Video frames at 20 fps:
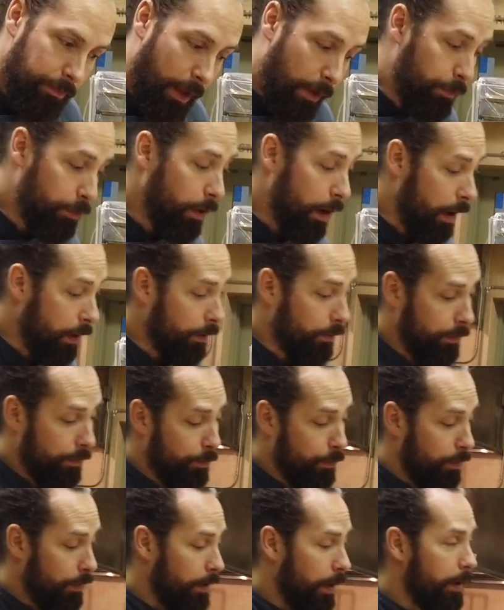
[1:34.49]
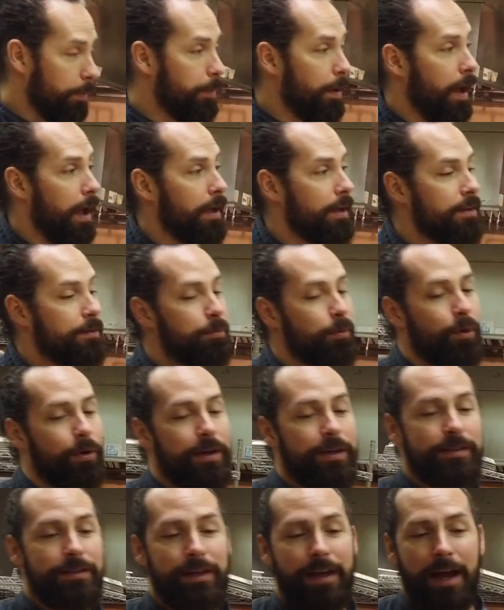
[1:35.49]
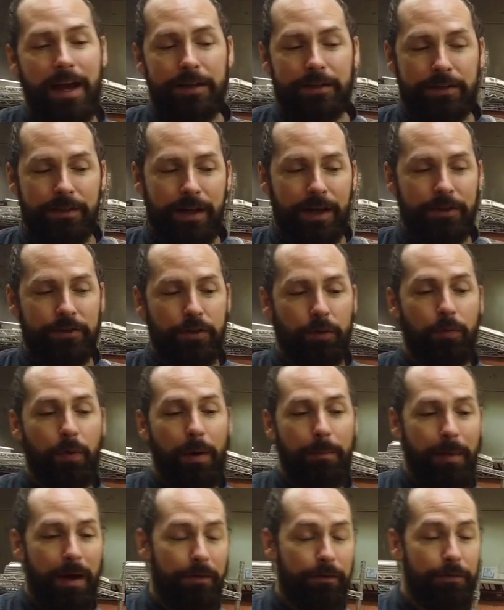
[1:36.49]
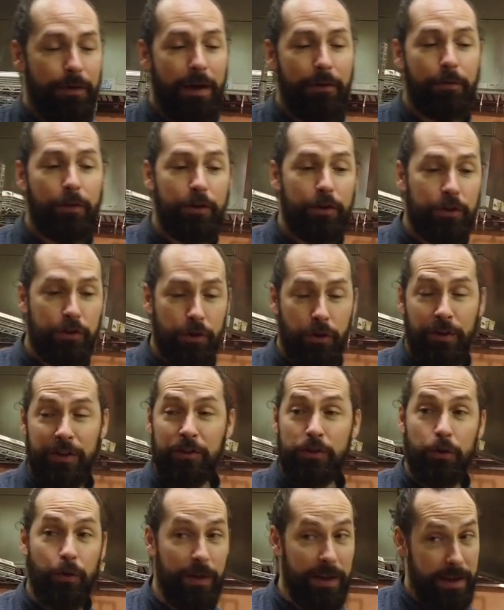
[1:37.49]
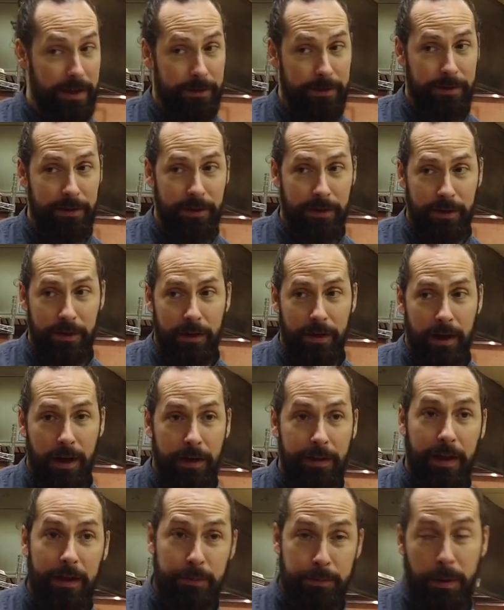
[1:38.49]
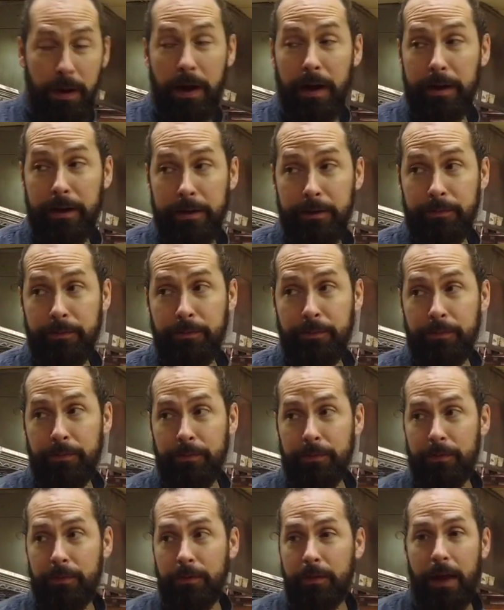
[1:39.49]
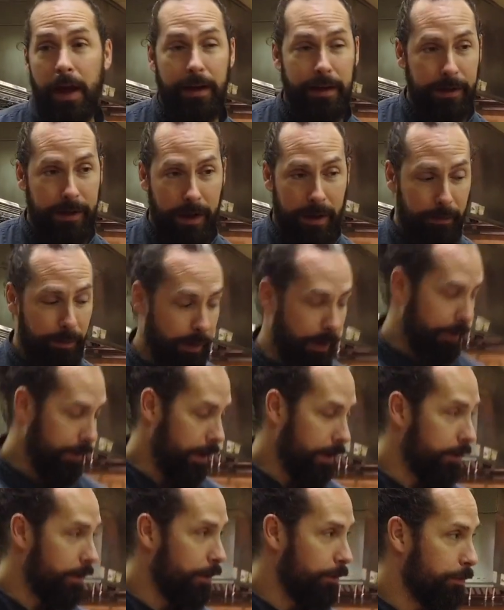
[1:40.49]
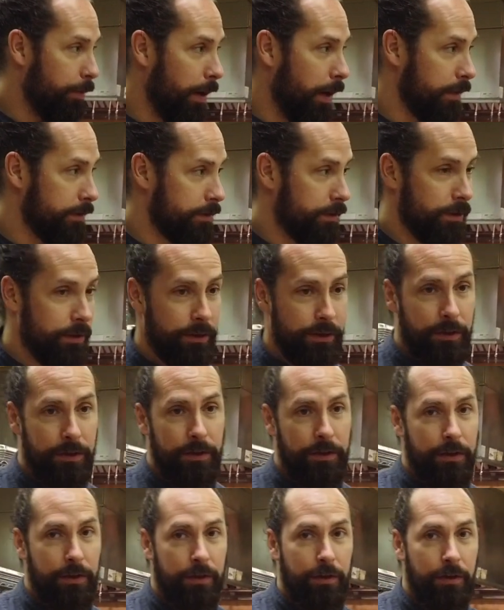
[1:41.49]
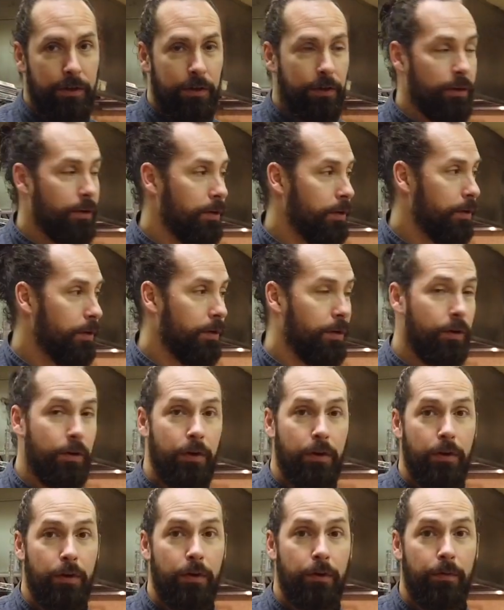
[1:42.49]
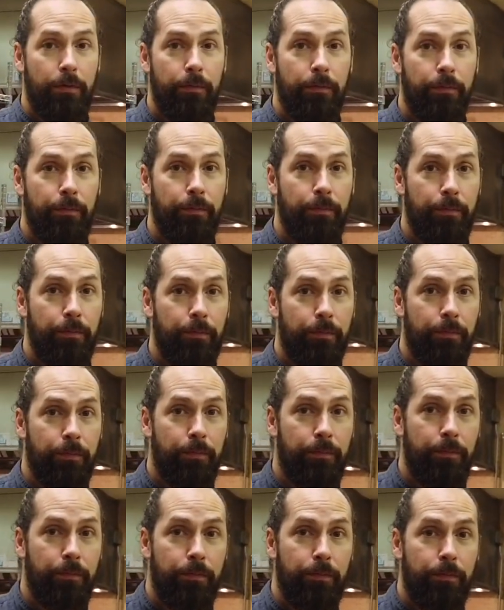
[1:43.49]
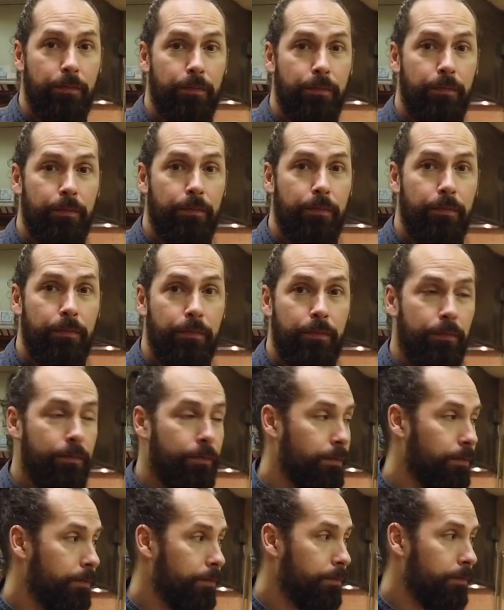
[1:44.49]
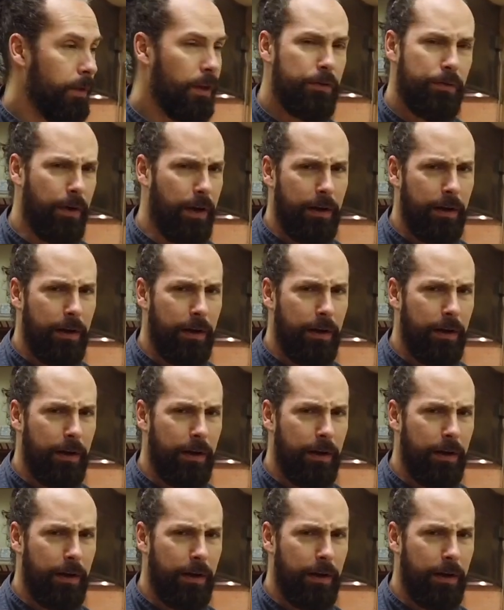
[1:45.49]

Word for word: If you, uh, I, I, more easily ask, answer what my favorite dessert is to eat, yeah. and that's pie. Pie? Any kind of pie. I love pie. Are you, are you recording now? Can we? Are we allowed to record?